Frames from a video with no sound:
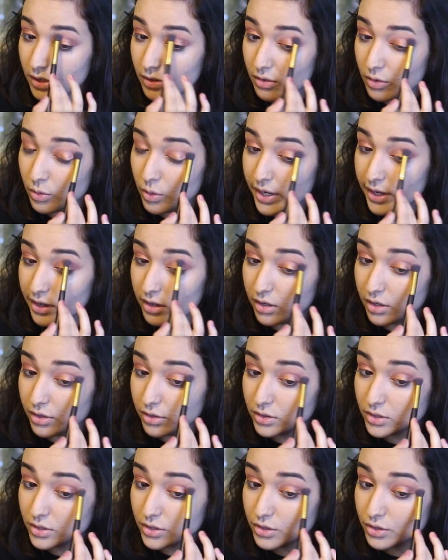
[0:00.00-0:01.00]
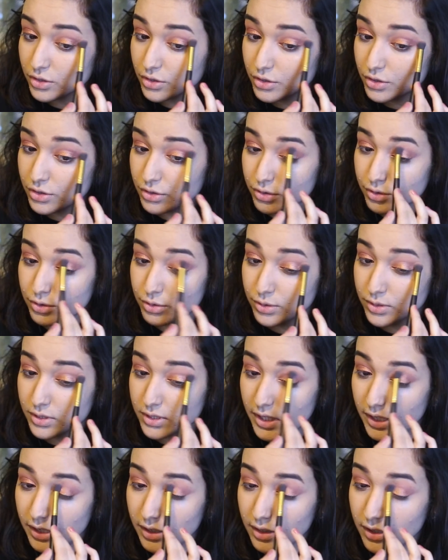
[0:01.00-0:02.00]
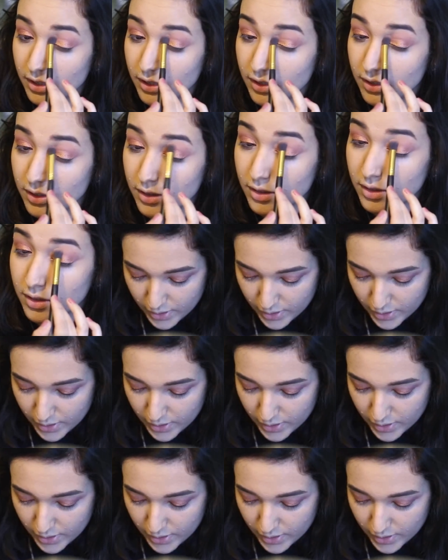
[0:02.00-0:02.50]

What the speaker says: quite close to skin colour.